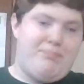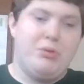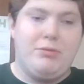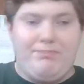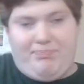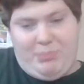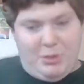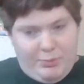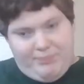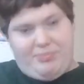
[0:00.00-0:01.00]
boom,
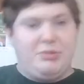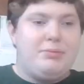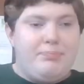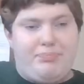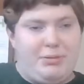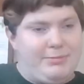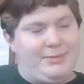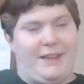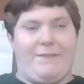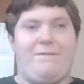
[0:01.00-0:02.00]
boom, boom, boom,
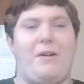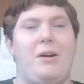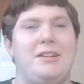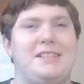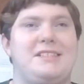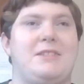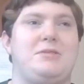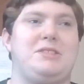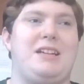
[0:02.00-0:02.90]
like falling several